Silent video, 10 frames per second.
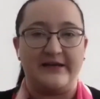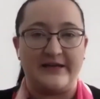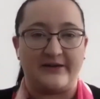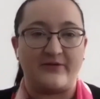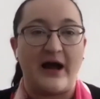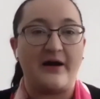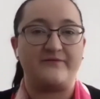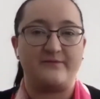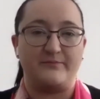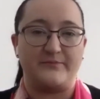graph
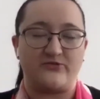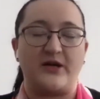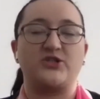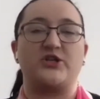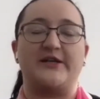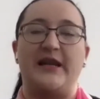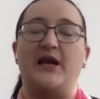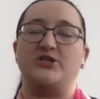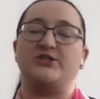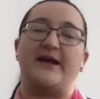structured
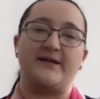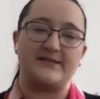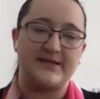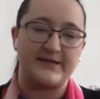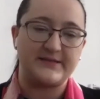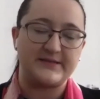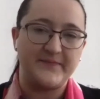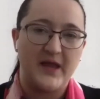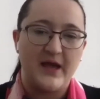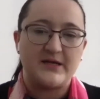large data sets?
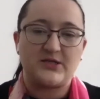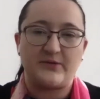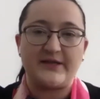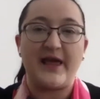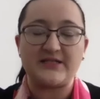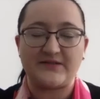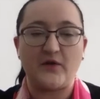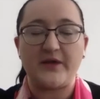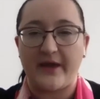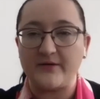So in the last few
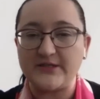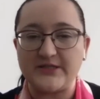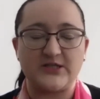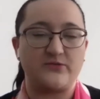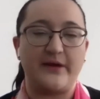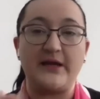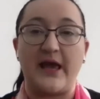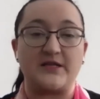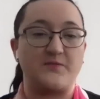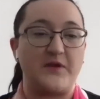years, it really
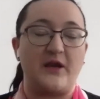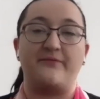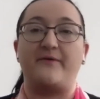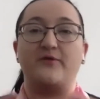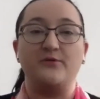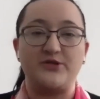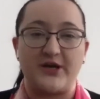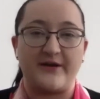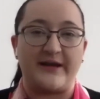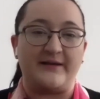has been a
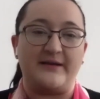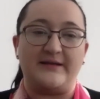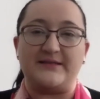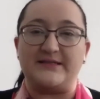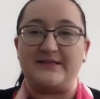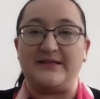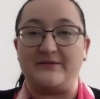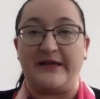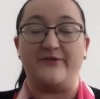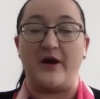revolution
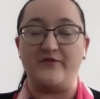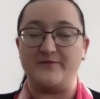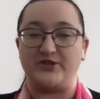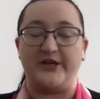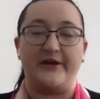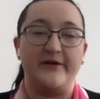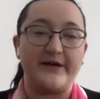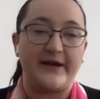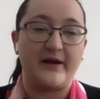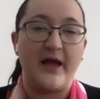in graph machine
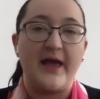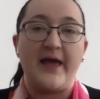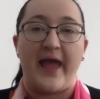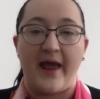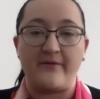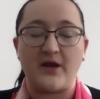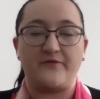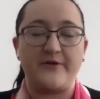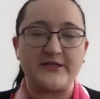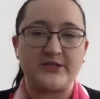learning area of
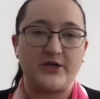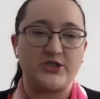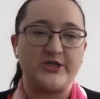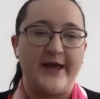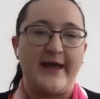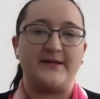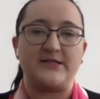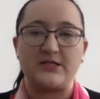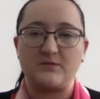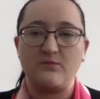research that
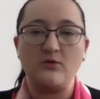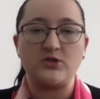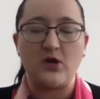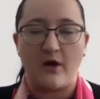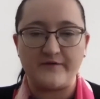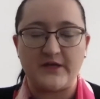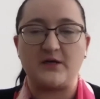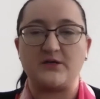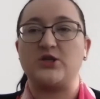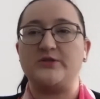is most often
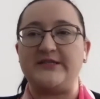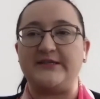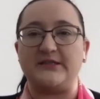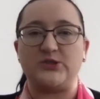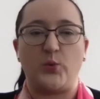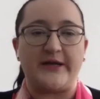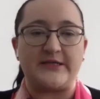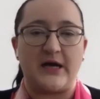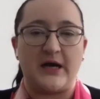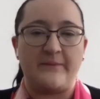associated with
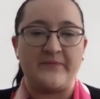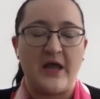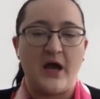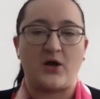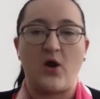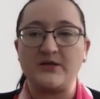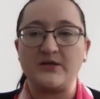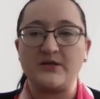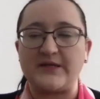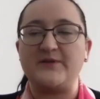a
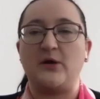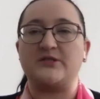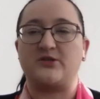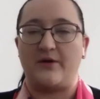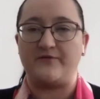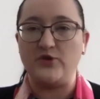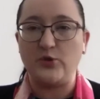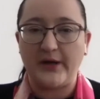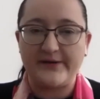concept known as graph neural